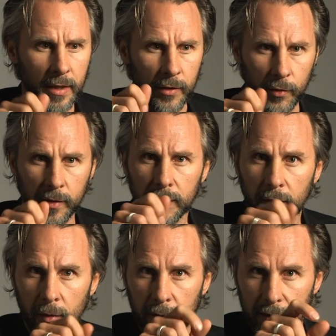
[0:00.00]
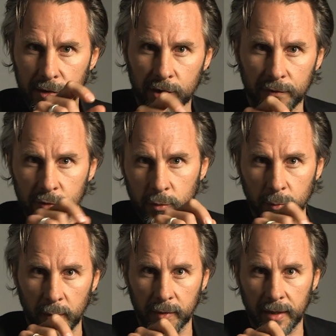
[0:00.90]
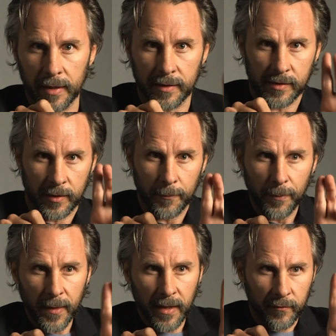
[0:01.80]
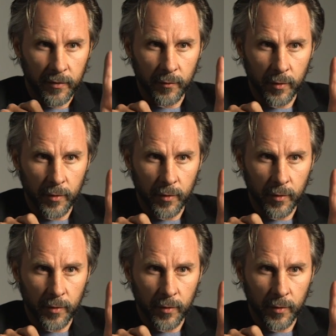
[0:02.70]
You can go in and shift your bokeh. So if you've